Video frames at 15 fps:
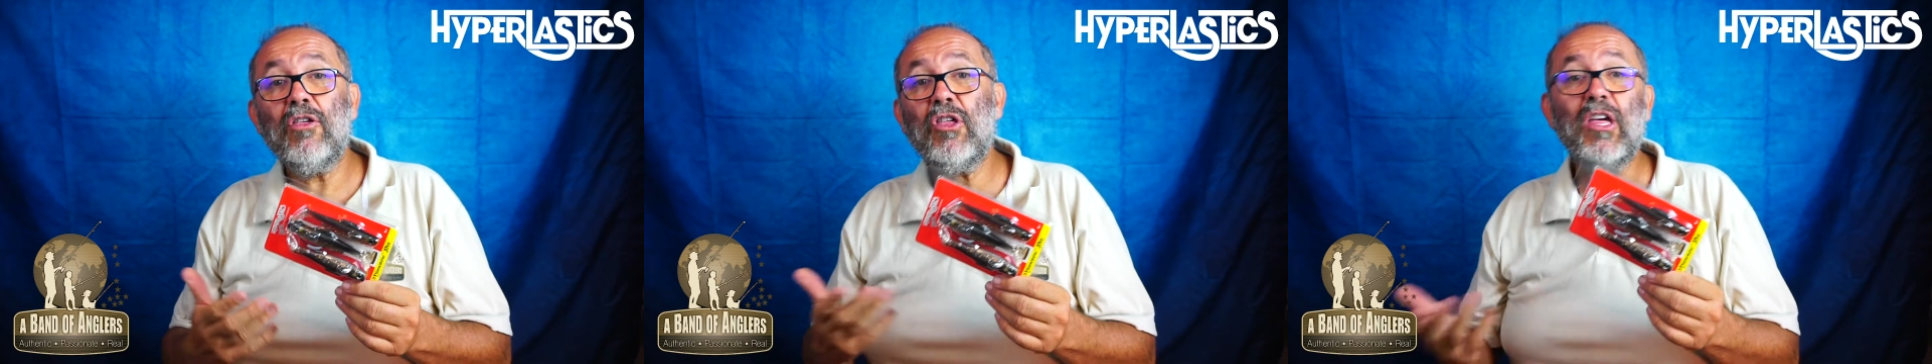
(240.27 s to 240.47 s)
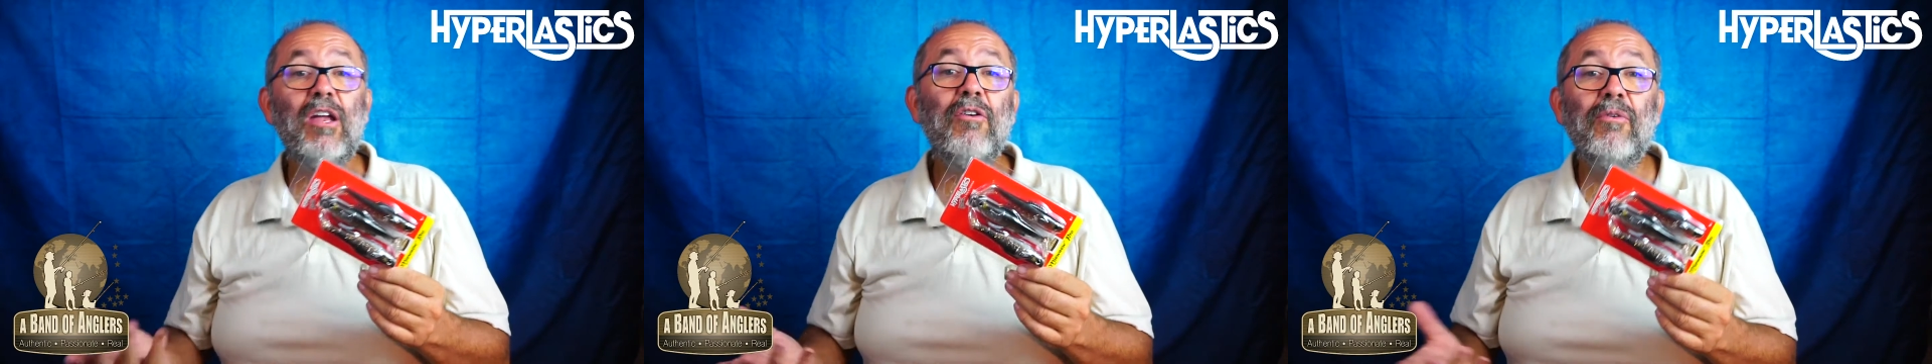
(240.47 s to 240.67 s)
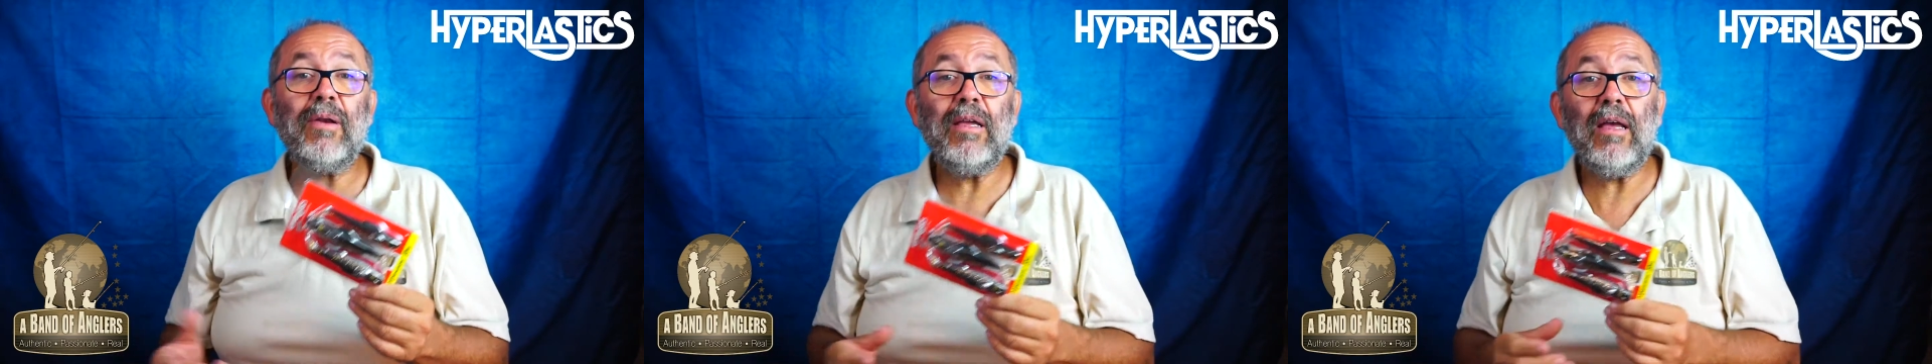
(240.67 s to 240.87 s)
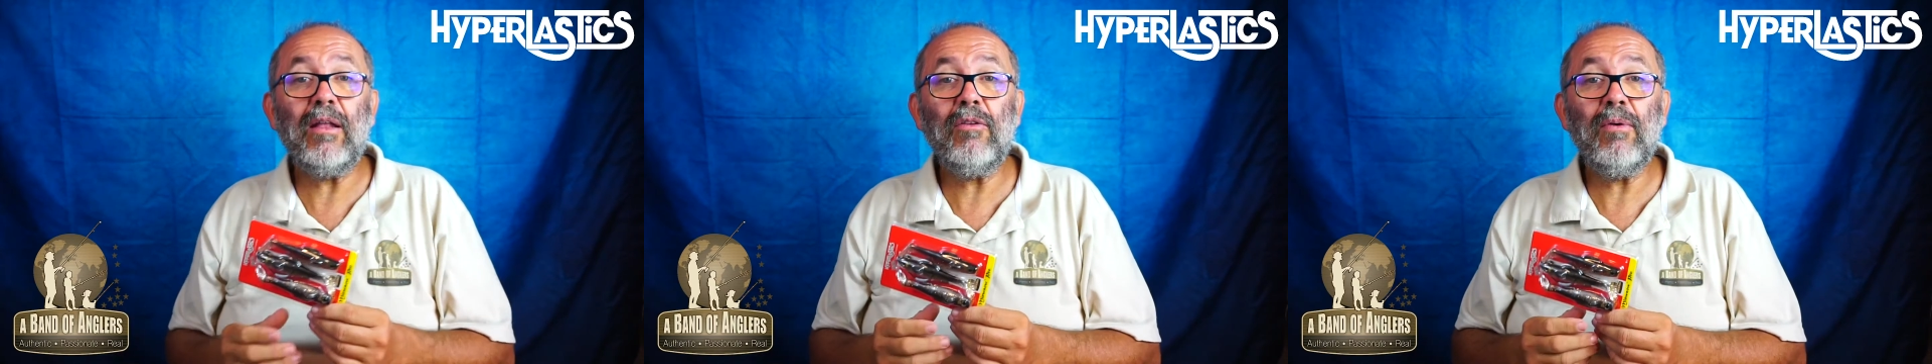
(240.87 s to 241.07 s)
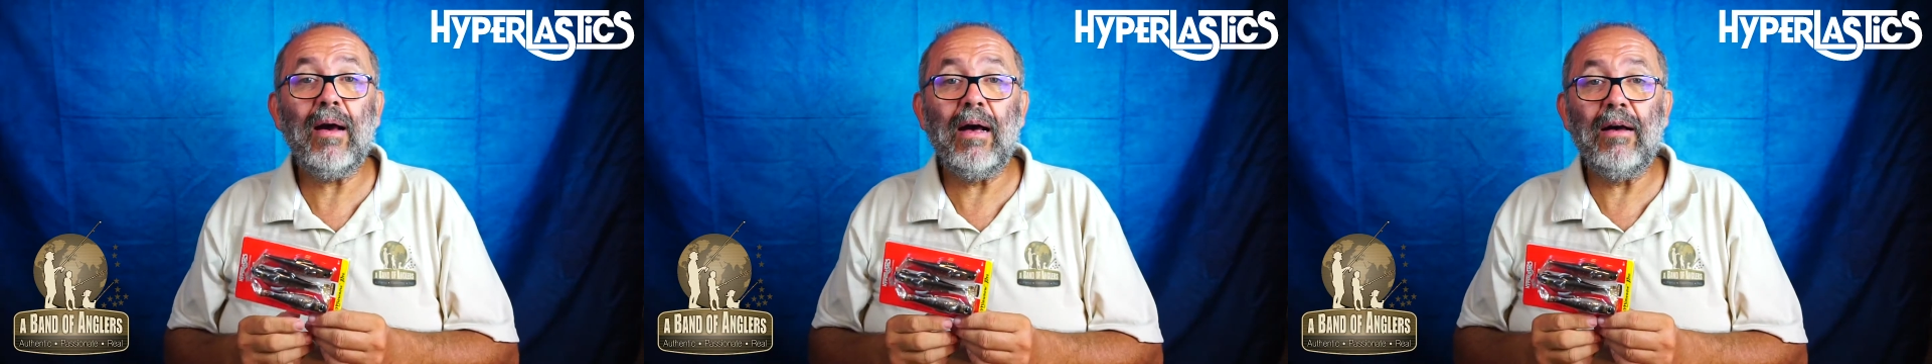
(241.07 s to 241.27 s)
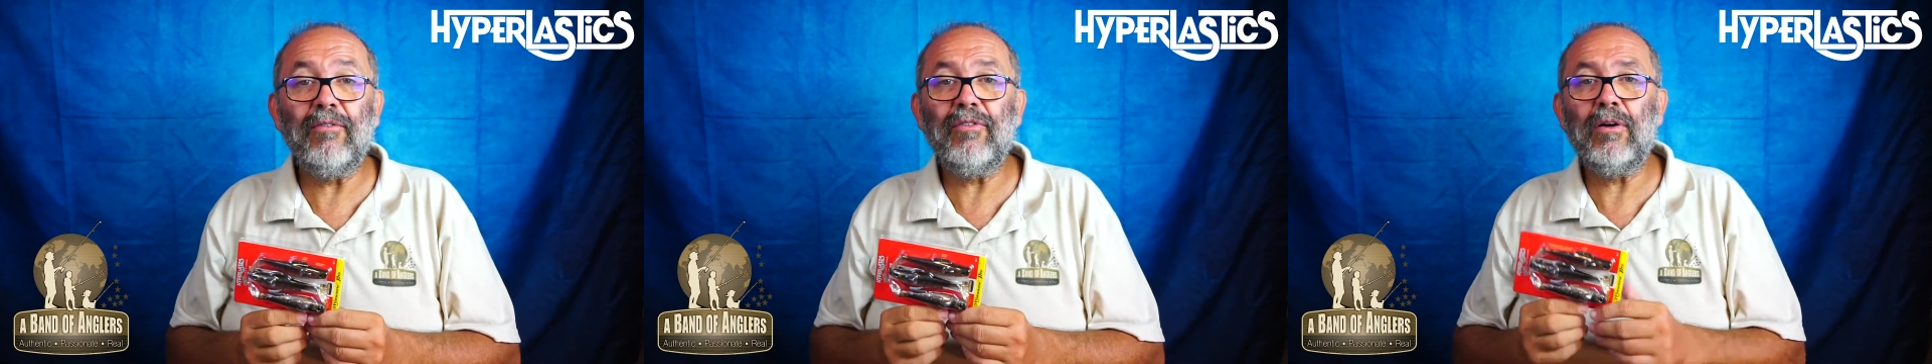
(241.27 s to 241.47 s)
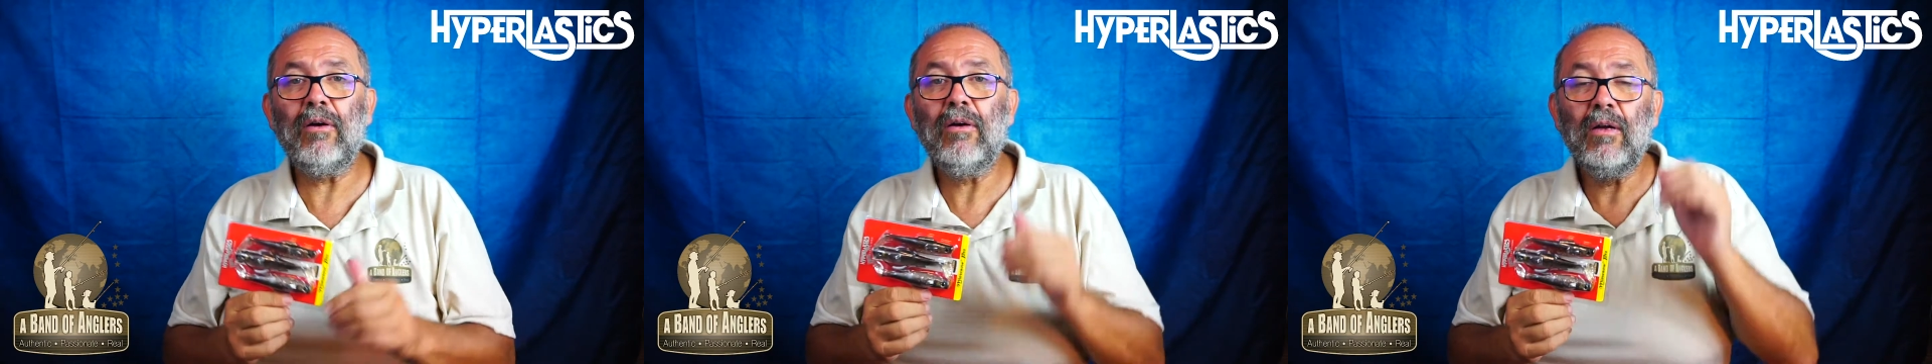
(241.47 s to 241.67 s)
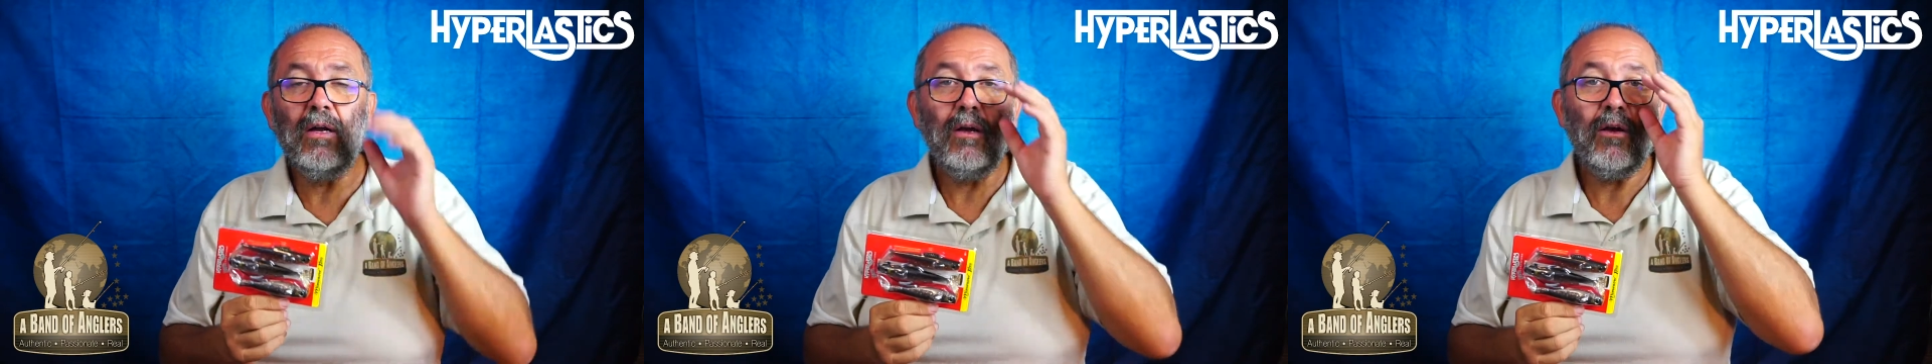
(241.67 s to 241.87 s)
January, and you have a
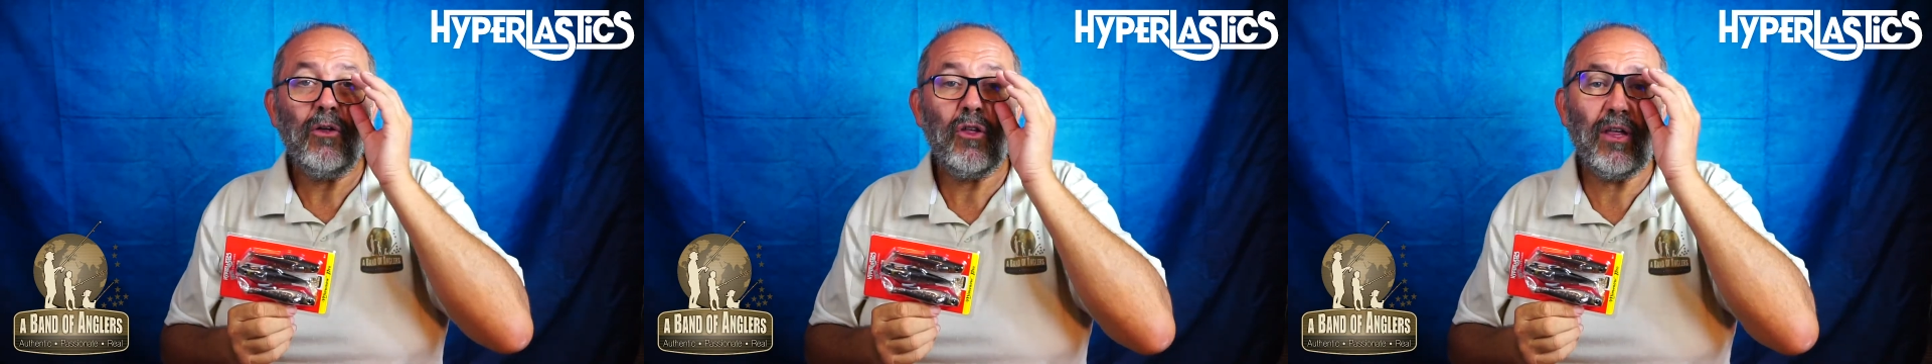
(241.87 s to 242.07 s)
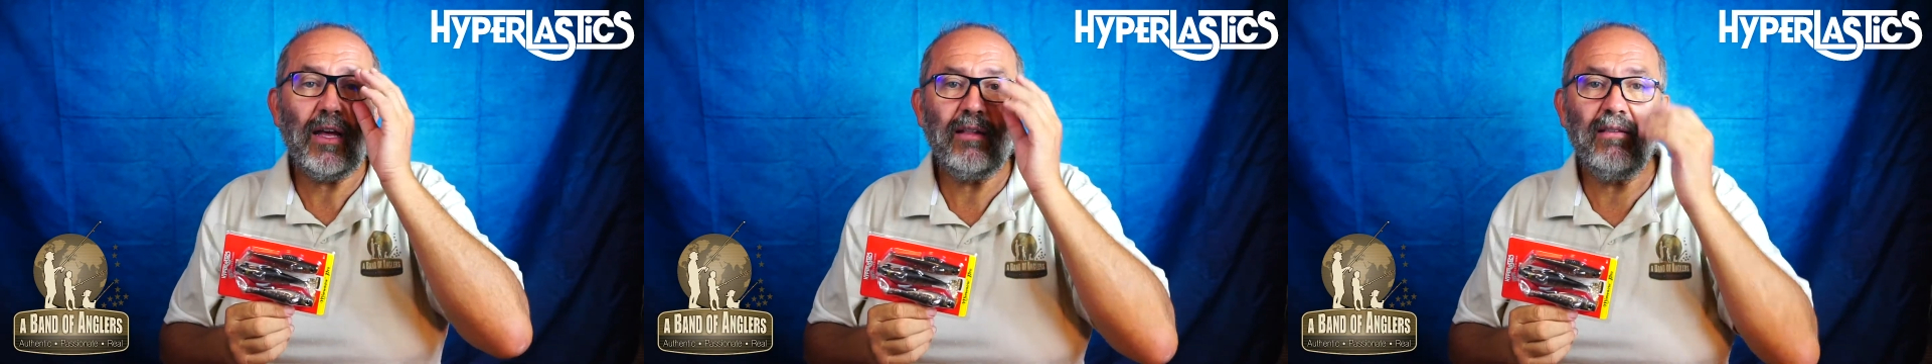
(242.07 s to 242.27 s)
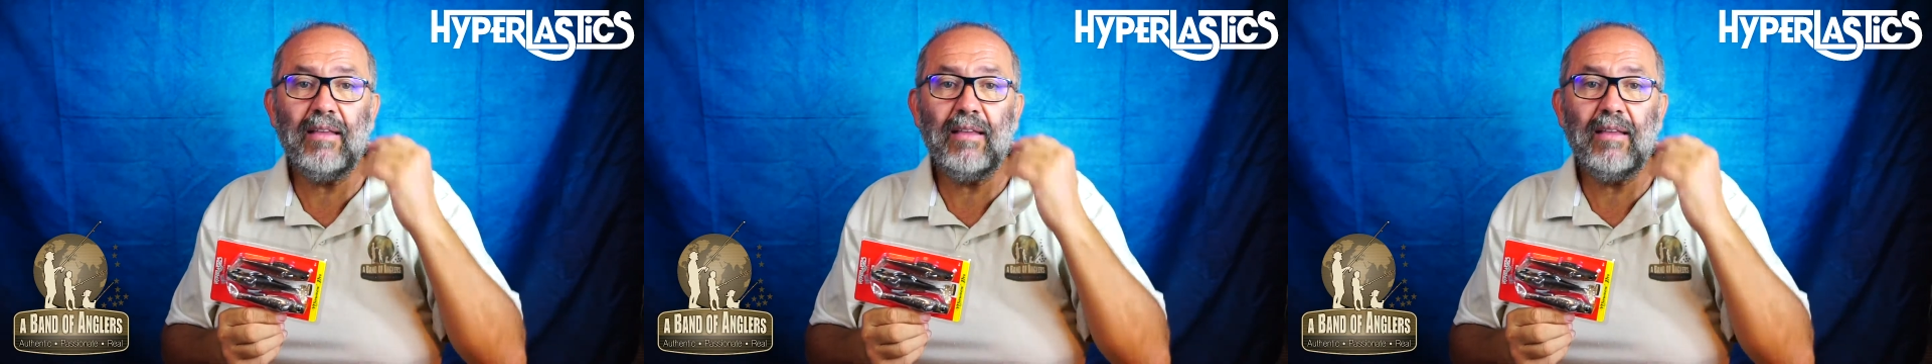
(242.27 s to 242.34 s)
shad